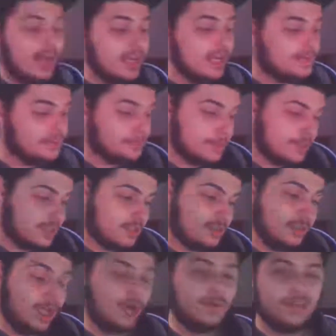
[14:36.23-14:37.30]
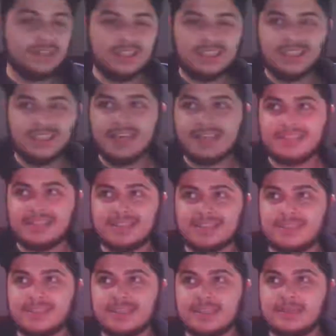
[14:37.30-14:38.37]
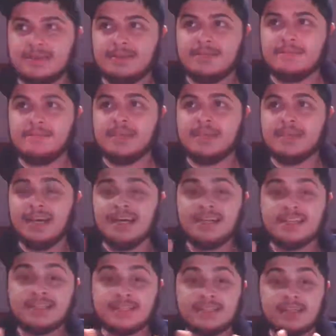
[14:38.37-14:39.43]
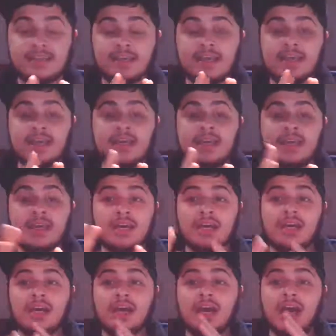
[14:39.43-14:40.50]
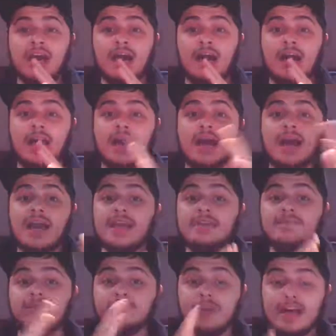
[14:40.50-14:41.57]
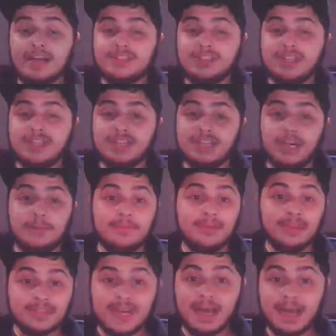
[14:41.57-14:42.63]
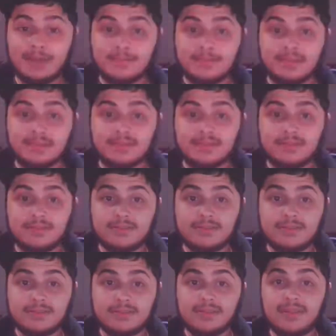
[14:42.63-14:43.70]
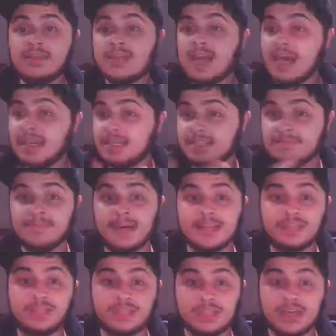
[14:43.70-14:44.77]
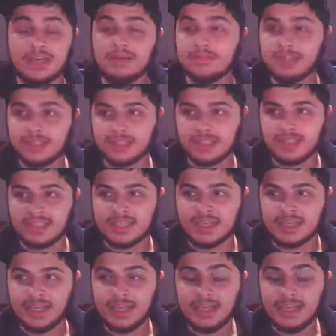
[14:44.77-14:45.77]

I have to put this low on the list because I've watched it a couple of times. Not as much as I originally did.